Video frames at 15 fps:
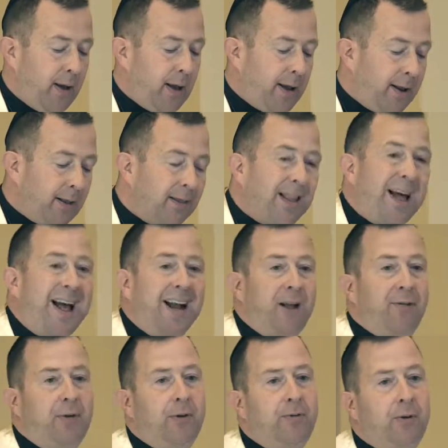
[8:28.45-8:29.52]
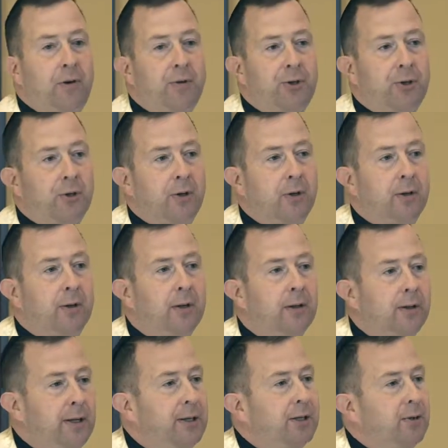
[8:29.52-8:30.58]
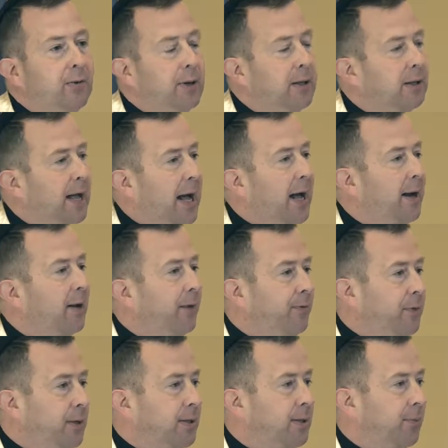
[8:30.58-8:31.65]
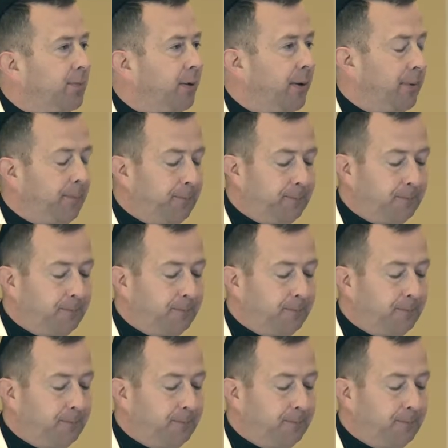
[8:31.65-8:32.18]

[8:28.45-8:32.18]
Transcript: and a lack of devotion leads to a lack of discipline.